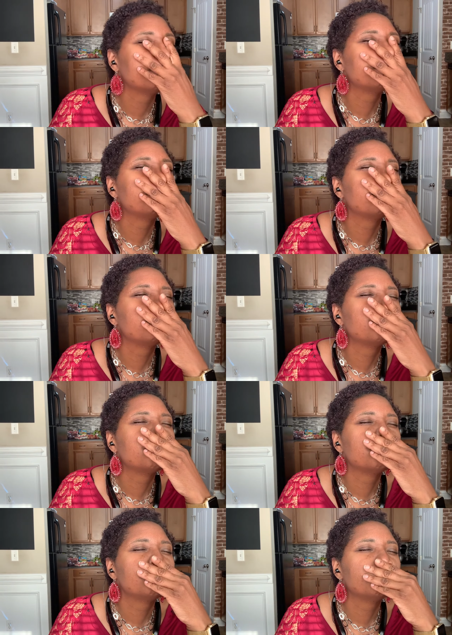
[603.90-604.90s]

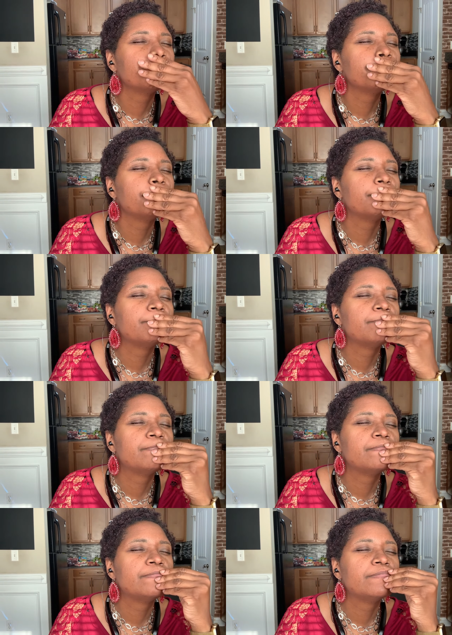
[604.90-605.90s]

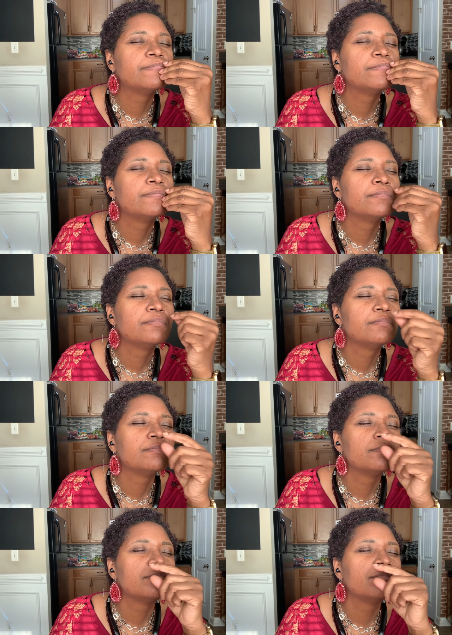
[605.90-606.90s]

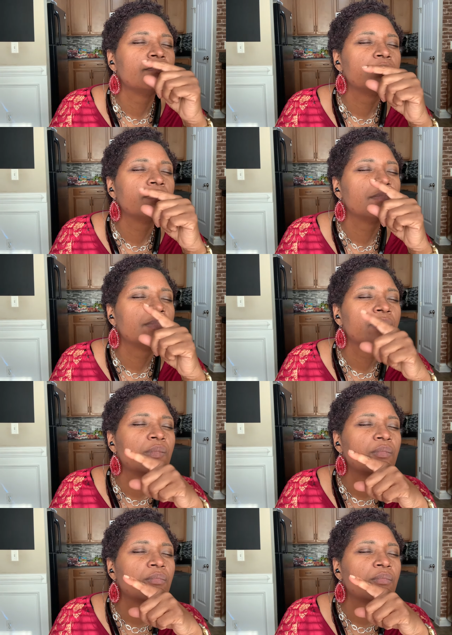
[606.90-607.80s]
[no speech]